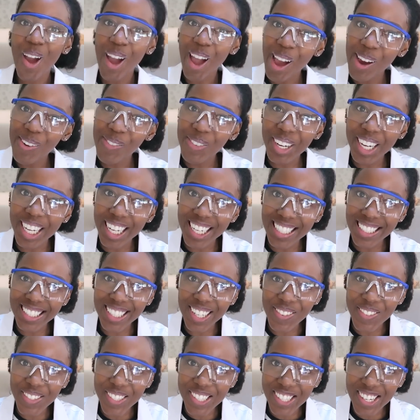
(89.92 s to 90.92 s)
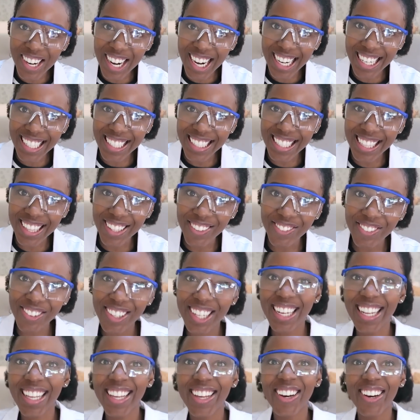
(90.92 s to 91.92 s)
and we're going to jump straight into the
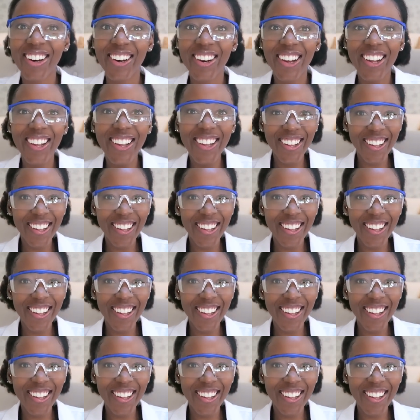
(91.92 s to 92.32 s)
video.